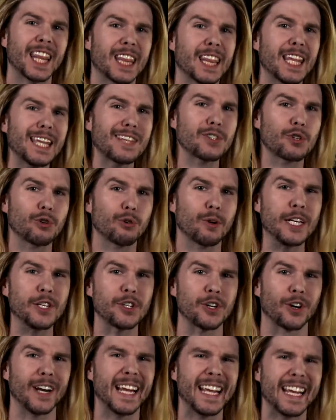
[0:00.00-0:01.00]
This
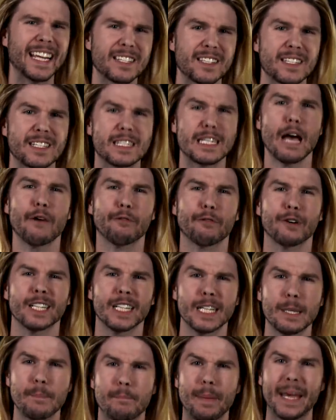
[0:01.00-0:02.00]
creature is
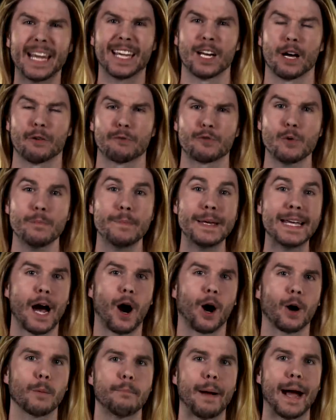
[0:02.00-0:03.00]
definitely big enough to be
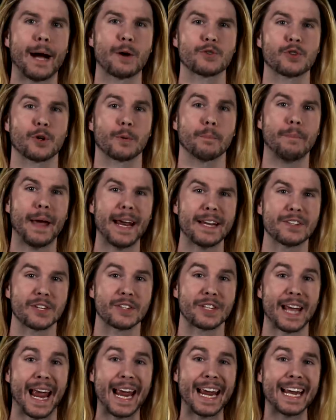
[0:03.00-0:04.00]
our Bowser
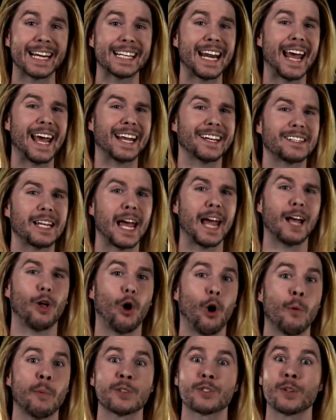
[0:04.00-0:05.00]
basis, and it had a tail
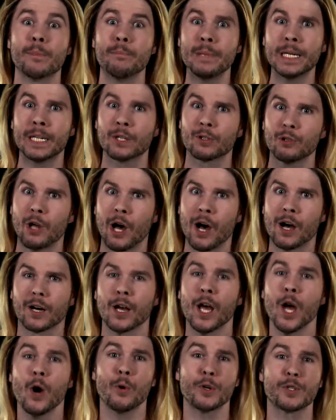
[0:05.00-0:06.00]
almost a meter
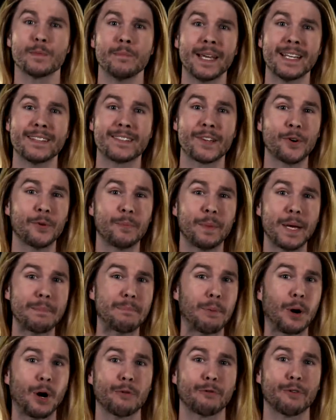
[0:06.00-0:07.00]
long, which means it would be
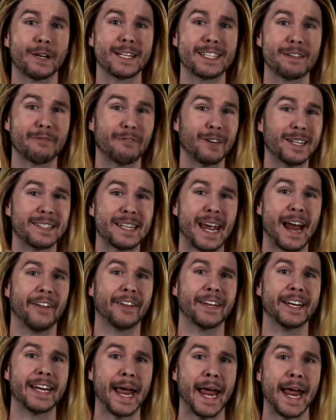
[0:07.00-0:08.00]
perfect if an
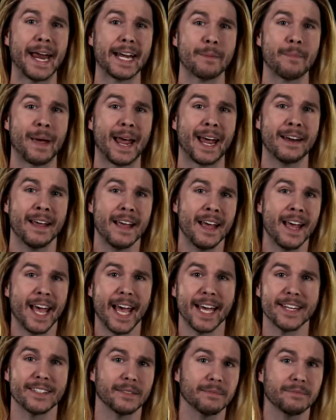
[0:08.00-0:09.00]
Italian handyman
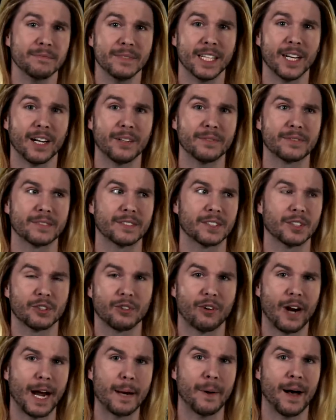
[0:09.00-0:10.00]
had to, you know, know,
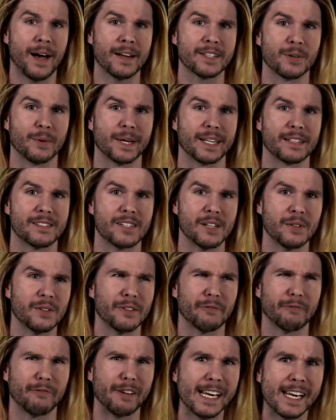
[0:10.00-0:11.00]
grab onto it to
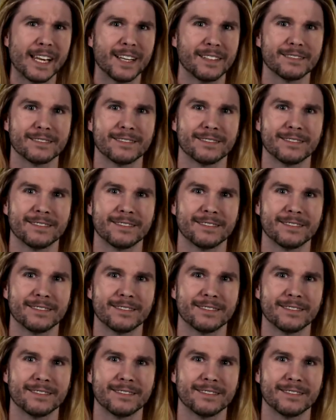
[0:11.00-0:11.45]
defeat it?